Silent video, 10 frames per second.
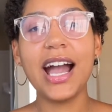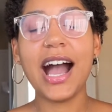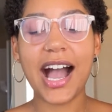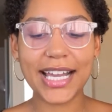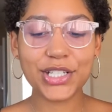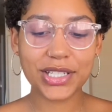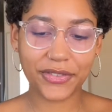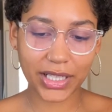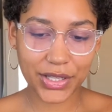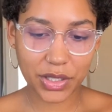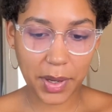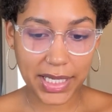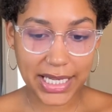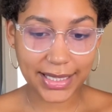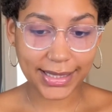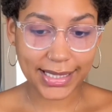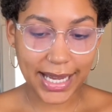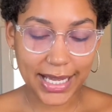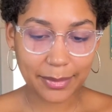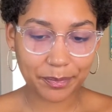I just feel as though I need to
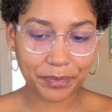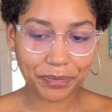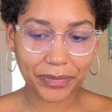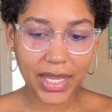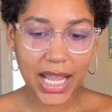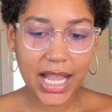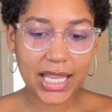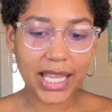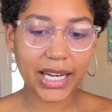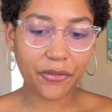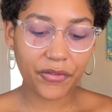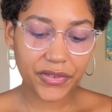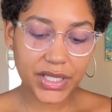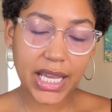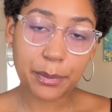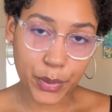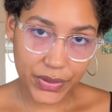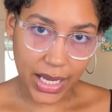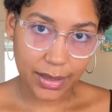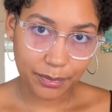state that if
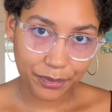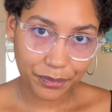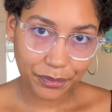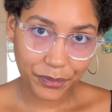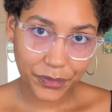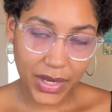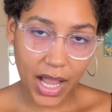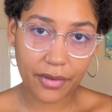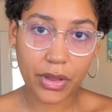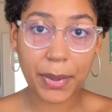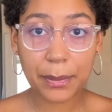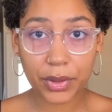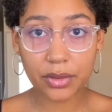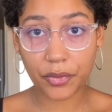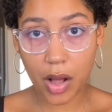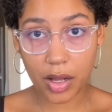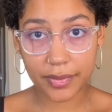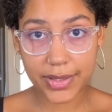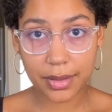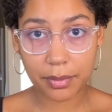58% of the people
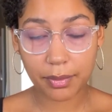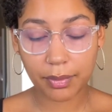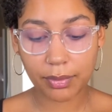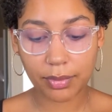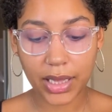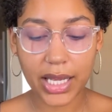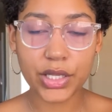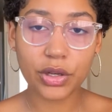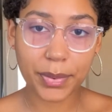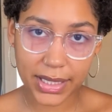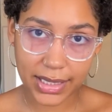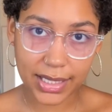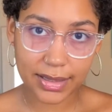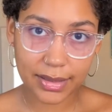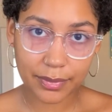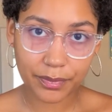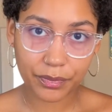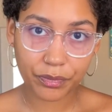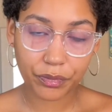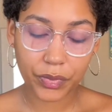involved in your business
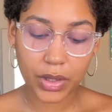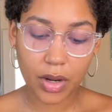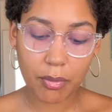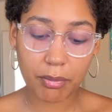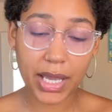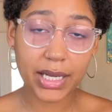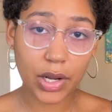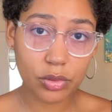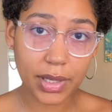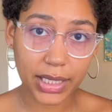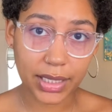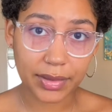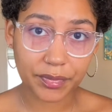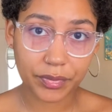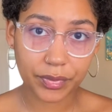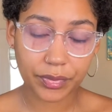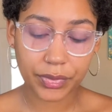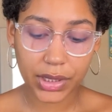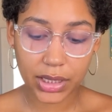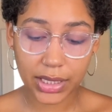made no money,
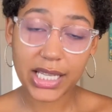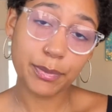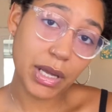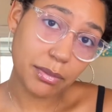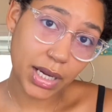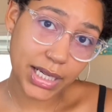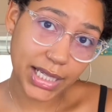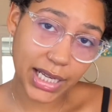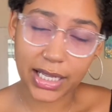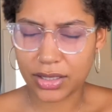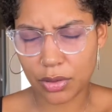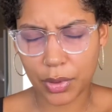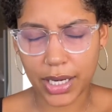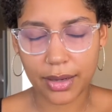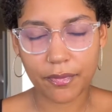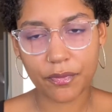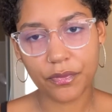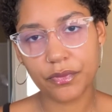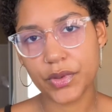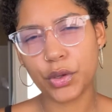they spent money to get in, don't worry.
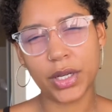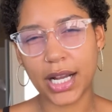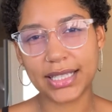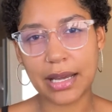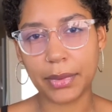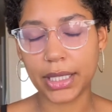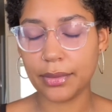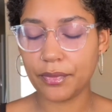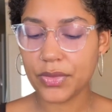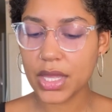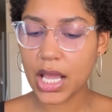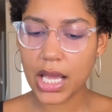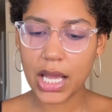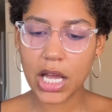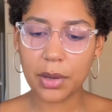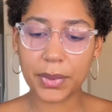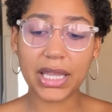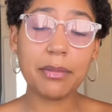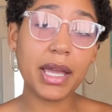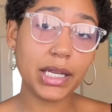You already got that money. But
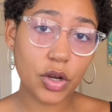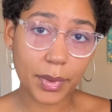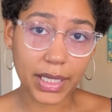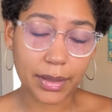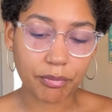they made no money.